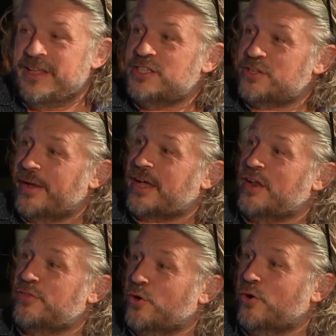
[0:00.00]
So I
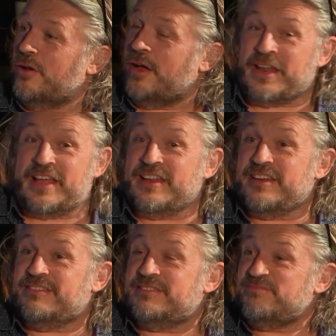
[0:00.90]
kind of thought, I
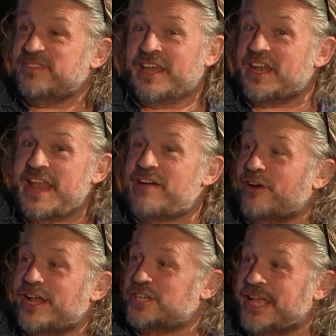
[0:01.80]
mean, it had
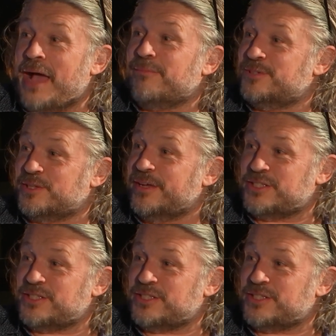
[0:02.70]
never actually happened to me.